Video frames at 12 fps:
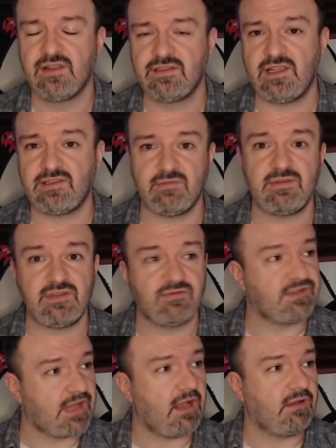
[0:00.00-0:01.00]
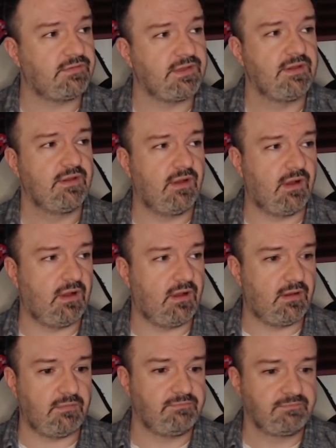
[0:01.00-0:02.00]
to get some of these resolved.
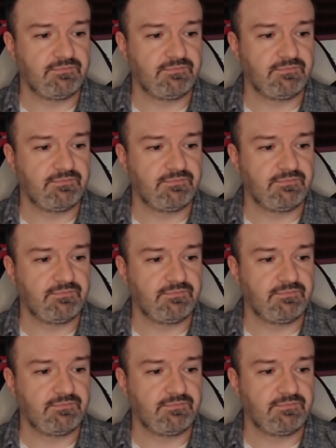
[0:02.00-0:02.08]
So